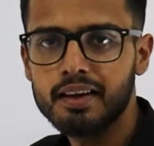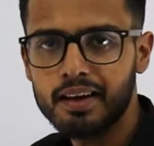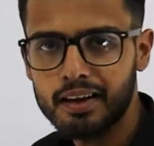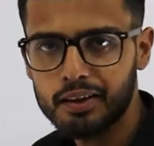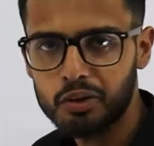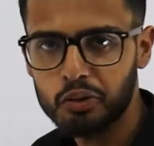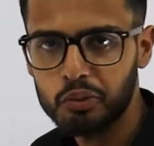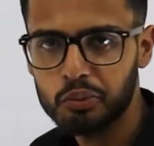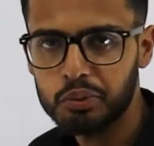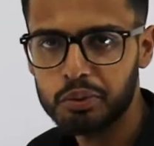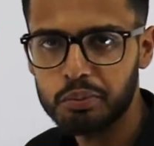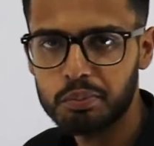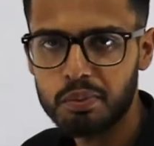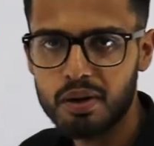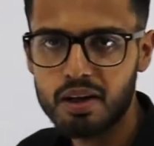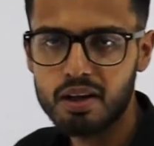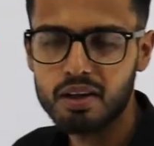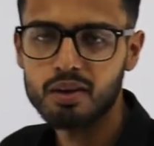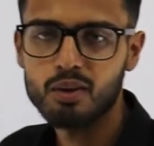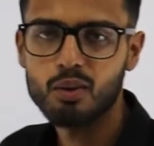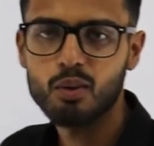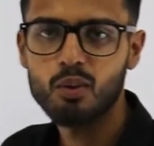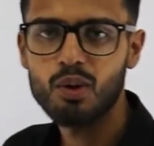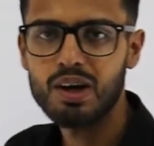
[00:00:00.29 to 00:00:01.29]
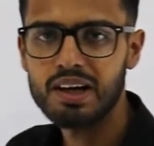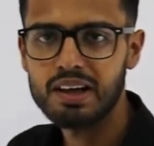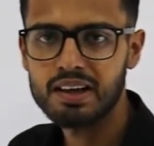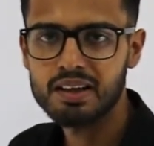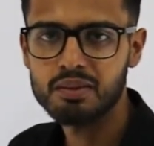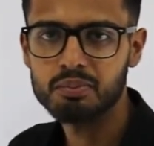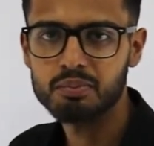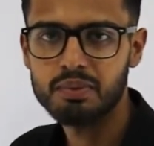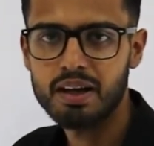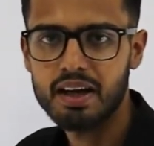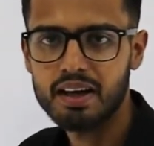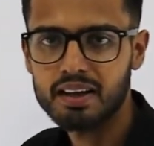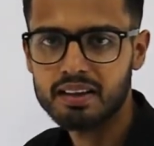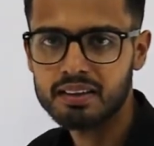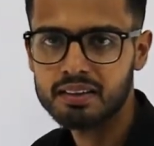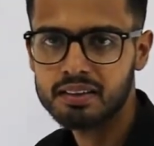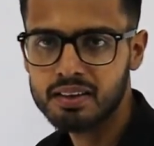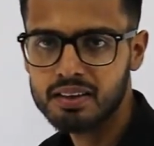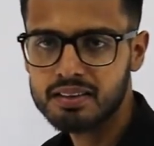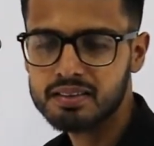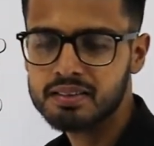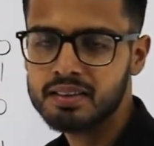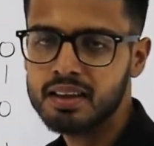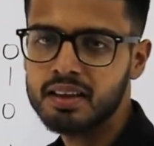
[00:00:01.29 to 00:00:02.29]
Hello people, welcome back.
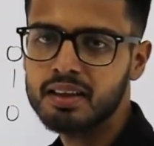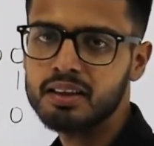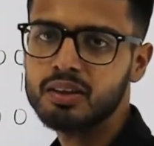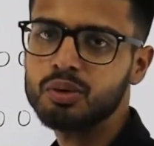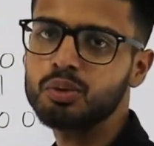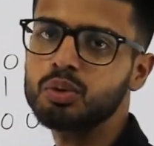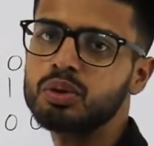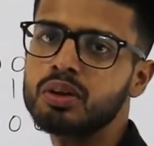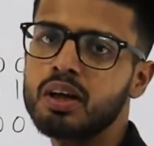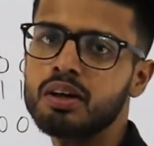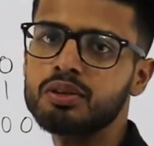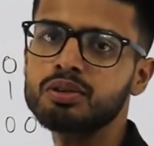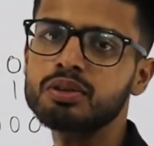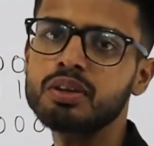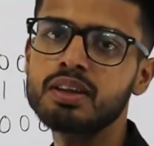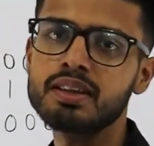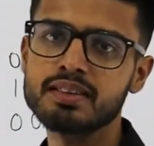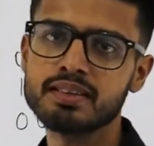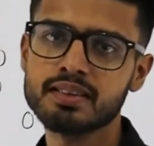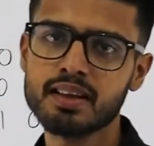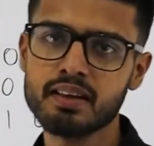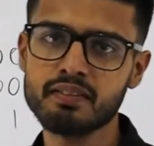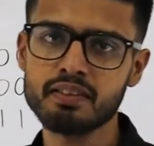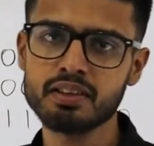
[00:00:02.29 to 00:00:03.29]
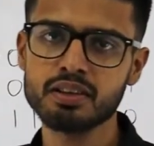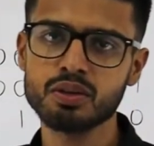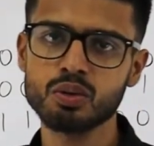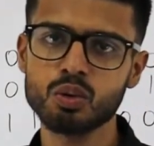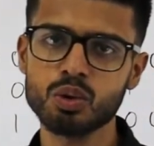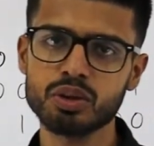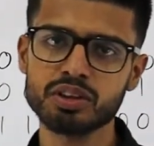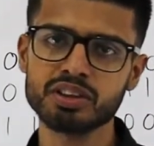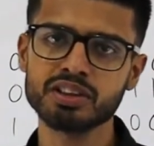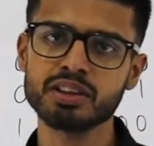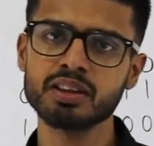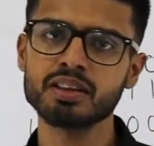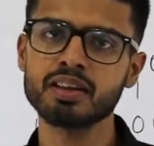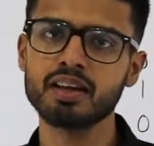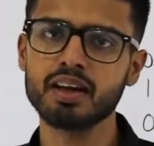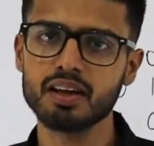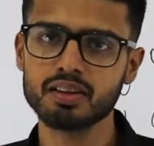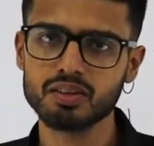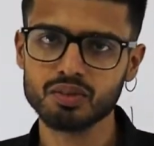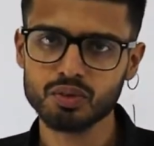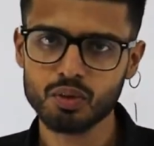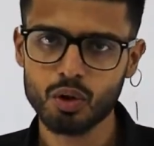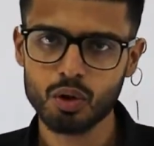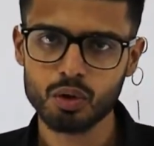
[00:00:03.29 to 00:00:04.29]
This GATE 2007 question
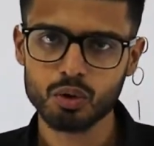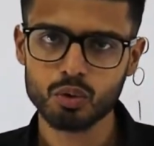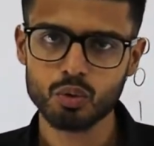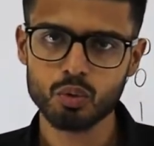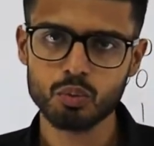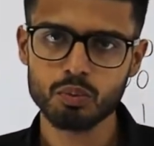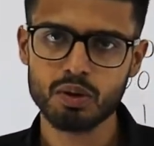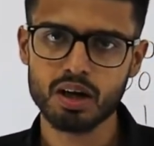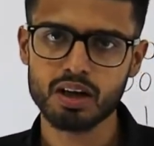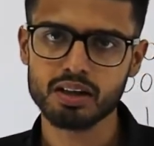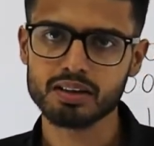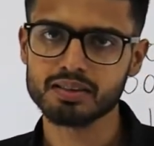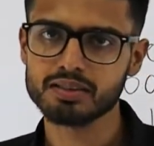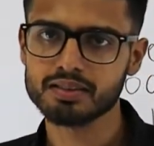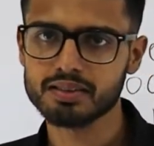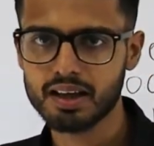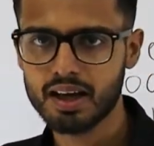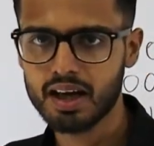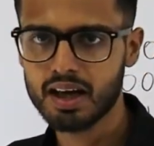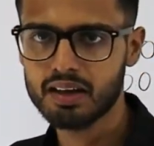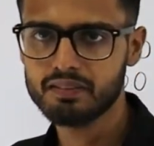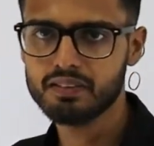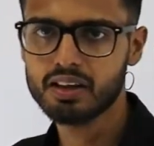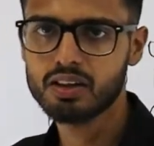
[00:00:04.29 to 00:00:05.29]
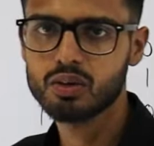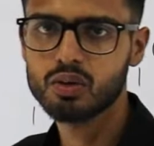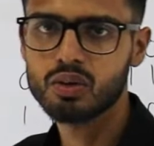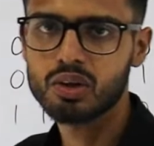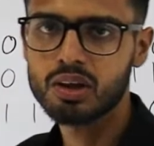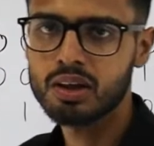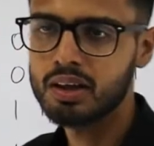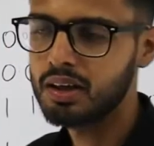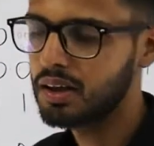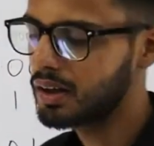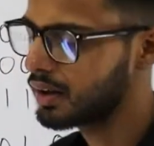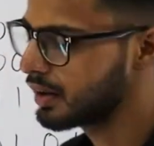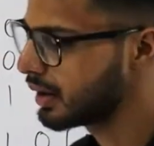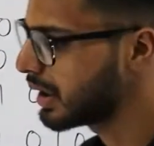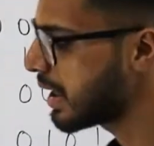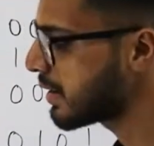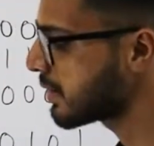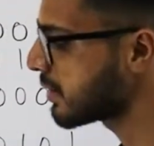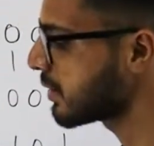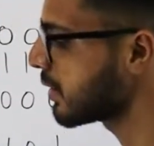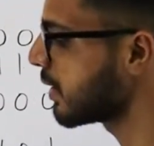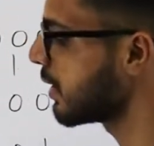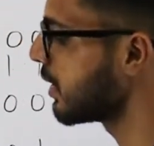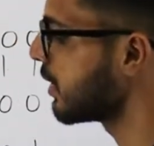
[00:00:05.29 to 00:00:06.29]
is for 2 marks. Have a look. They are
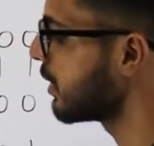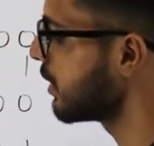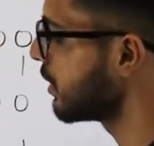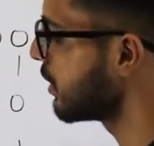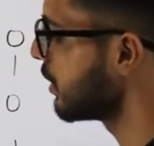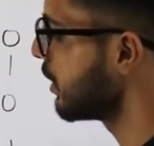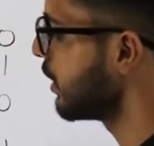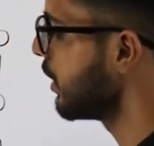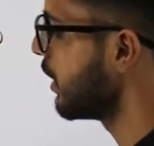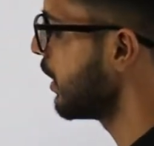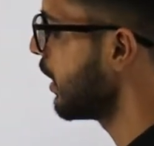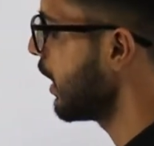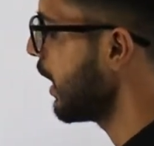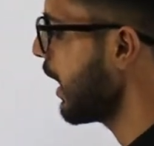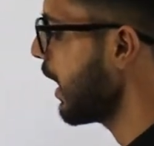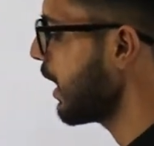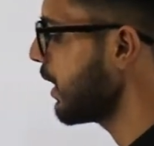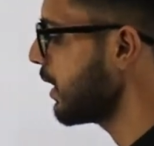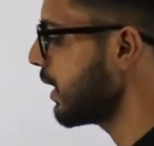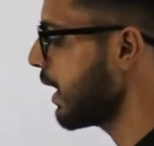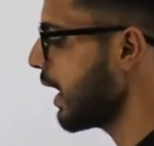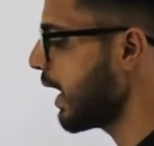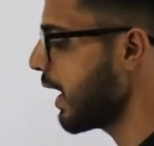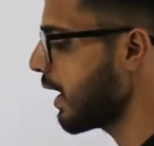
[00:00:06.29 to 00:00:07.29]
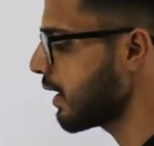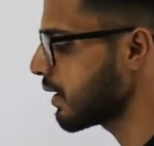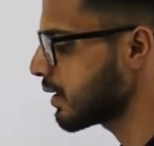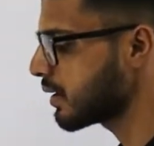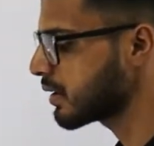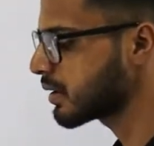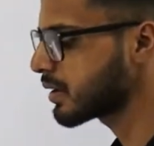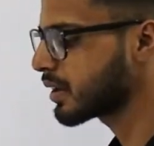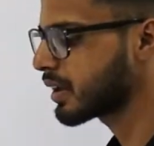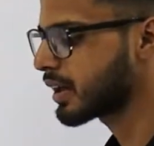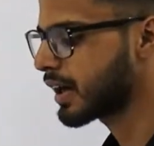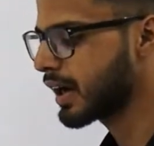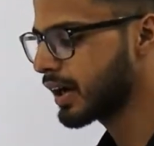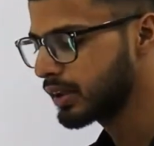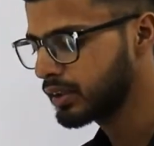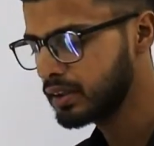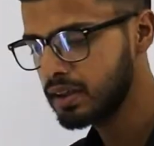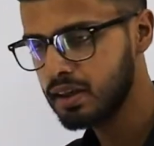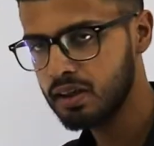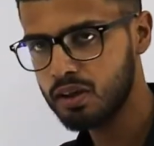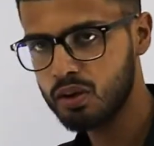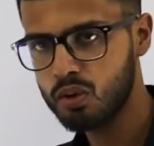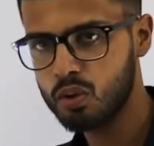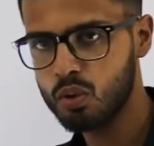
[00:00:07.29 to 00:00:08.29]
saying an error
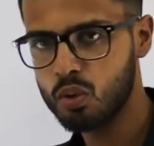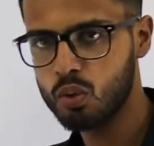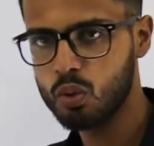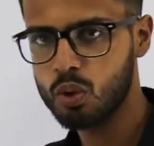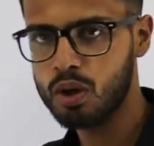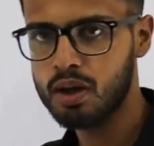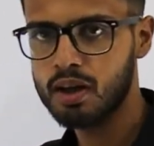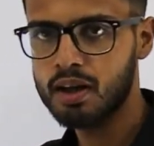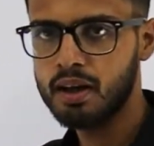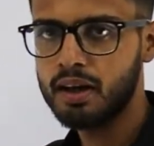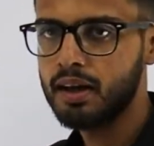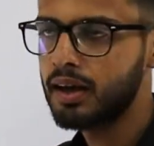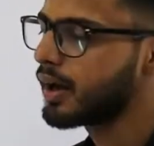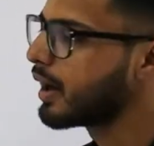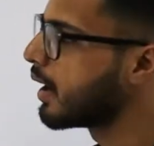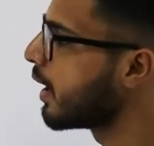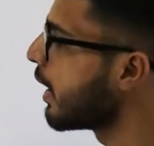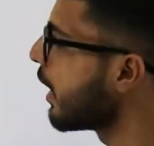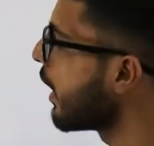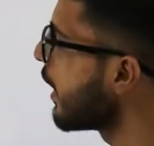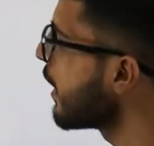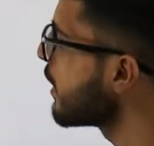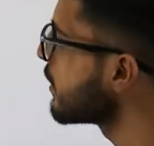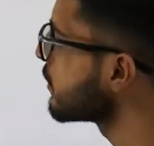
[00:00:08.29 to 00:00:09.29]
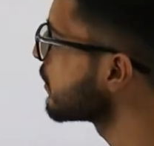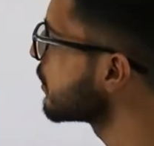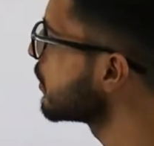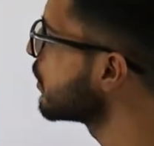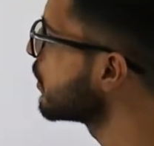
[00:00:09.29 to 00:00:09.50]
correcting code has